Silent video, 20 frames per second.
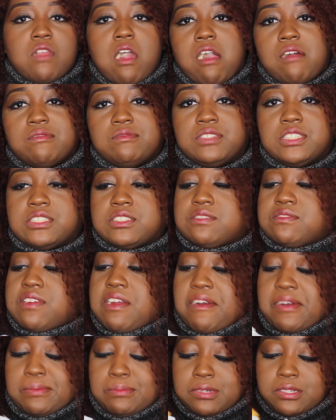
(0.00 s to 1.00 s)
a very
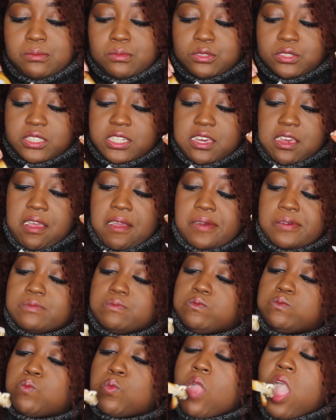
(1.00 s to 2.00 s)
minimal kick,
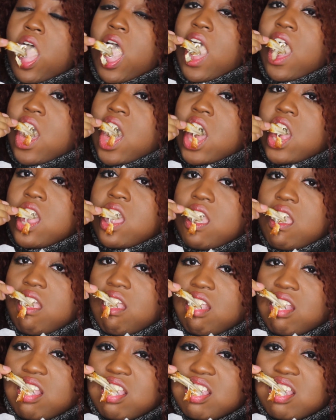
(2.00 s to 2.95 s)
and